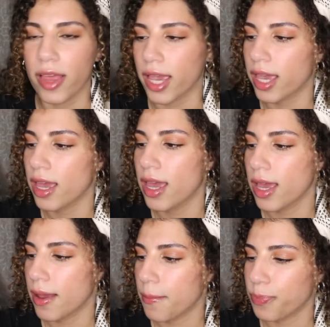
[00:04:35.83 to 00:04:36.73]
like
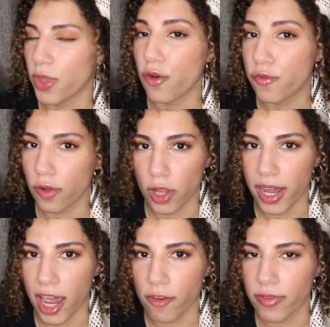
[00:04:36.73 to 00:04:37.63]
a
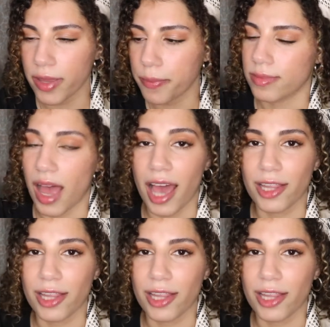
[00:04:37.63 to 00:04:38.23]
full-on outfit. I